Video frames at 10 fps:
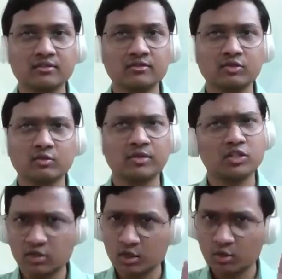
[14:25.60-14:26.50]
So make
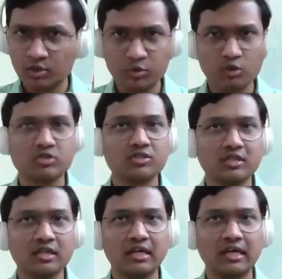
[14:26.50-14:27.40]
sure you approach
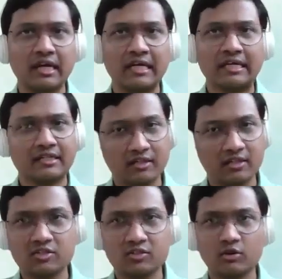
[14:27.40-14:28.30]
and
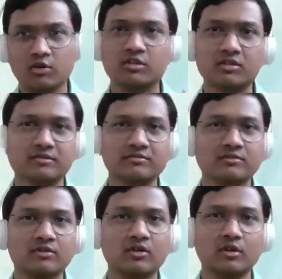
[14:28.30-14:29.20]
trust your doctor
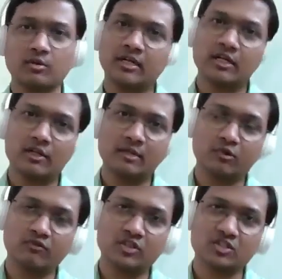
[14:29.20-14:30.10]
or your mental health
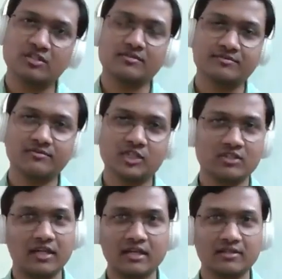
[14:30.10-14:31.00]
professional. Just that.